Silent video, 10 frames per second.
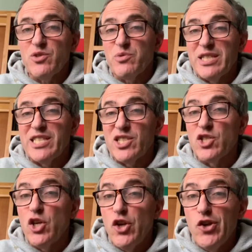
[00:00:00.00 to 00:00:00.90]
really is
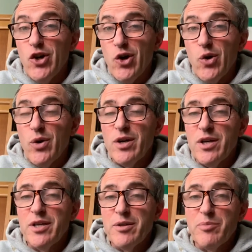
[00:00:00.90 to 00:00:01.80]
no,
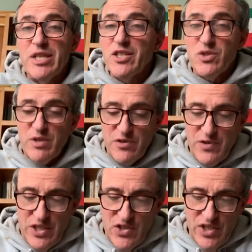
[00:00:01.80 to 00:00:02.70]
but he doesn't want to
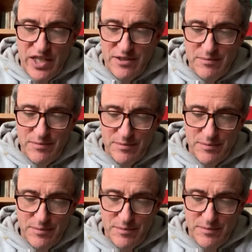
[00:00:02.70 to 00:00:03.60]
face that.
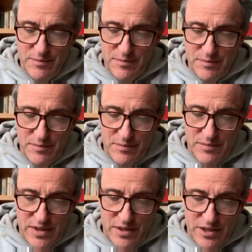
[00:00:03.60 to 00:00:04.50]

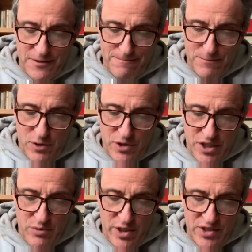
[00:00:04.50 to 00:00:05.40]
Okay? Could
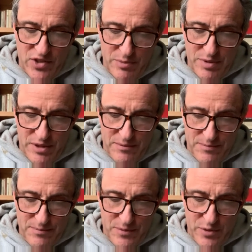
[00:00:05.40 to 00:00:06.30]
he write something
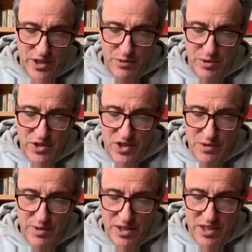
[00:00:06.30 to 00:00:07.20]
that would express his
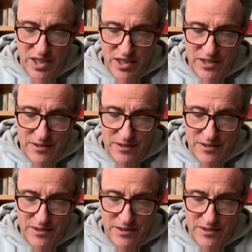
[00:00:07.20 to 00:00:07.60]
melancholy?